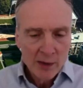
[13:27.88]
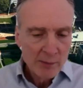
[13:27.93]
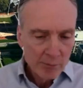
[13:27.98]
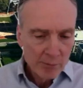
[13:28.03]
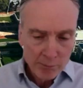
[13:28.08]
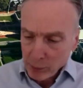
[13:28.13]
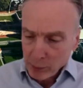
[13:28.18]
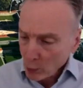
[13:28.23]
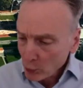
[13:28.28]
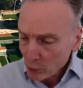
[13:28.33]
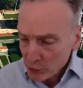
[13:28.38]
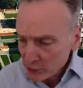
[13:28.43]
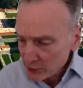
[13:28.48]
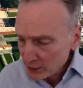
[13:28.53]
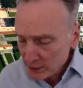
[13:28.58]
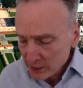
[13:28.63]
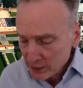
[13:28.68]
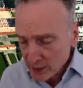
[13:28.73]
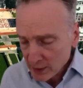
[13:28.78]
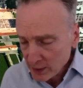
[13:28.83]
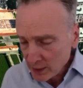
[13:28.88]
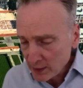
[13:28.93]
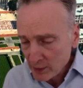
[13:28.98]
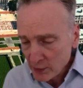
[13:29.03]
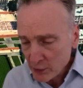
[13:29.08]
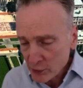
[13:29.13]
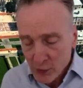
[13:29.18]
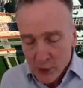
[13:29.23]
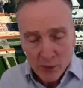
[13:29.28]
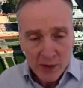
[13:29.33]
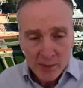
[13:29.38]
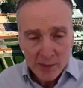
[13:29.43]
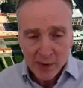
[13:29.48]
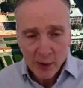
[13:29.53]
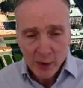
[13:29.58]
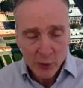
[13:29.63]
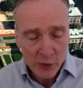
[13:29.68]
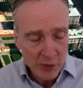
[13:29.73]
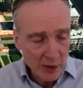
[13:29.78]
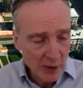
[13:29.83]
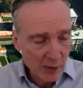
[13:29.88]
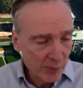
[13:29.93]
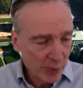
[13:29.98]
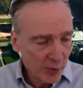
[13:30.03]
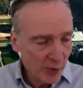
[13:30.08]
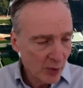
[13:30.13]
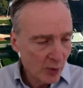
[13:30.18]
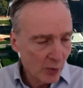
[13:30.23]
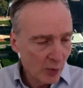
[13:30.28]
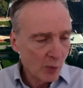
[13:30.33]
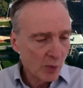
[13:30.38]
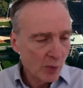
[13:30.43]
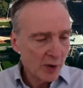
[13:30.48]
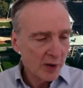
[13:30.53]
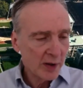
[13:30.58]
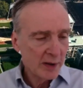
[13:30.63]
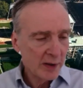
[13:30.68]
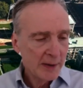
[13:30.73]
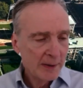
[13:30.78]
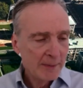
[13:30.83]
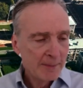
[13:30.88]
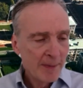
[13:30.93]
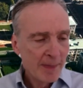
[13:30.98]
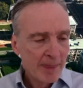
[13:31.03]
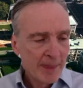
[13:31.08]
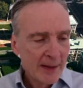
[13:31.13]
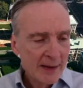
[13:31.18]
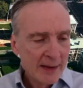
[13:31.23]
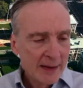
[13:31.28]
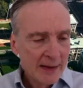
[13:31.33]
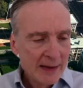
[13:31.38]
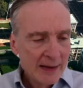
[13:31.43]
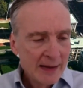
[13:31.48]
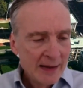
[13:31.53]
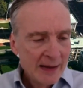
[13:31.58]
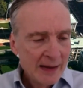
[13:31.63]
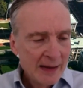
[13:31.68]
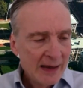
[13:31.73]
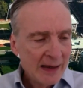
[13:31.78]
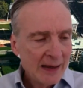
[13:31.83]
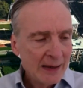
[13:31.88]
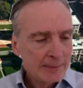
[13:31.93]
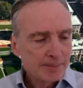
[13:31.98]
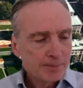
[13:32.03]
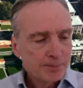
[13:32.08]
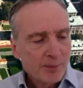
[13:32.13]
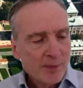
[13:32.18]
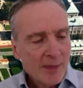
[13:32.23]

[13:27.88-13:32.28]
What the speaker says: both in theory, but also in empirical work.